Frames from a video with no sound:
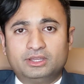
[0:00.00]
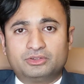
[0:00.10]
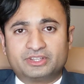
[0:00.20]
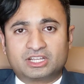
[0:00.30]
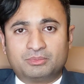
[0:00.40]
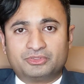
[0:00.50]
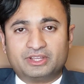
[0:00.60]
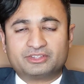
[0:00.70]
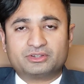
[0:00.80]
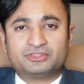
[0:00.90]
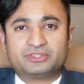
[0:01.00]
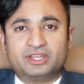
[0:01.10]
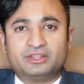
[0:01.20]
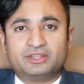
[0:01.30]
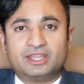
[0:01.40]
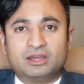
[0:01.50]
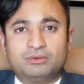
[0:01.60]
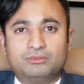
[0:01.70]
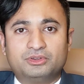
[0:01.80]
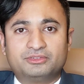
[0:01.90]
It'll say a couple things. It'll say the
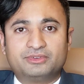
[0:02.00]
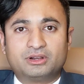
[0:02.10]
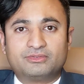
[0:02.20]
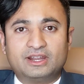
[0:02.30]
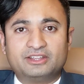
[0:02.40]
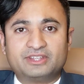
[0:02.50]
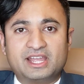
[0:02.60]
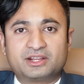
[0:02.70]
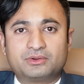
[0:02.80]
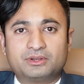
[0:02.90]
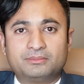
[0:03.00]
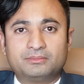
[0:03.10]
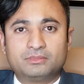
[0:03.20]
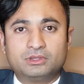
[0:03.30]
account was verified as accurate.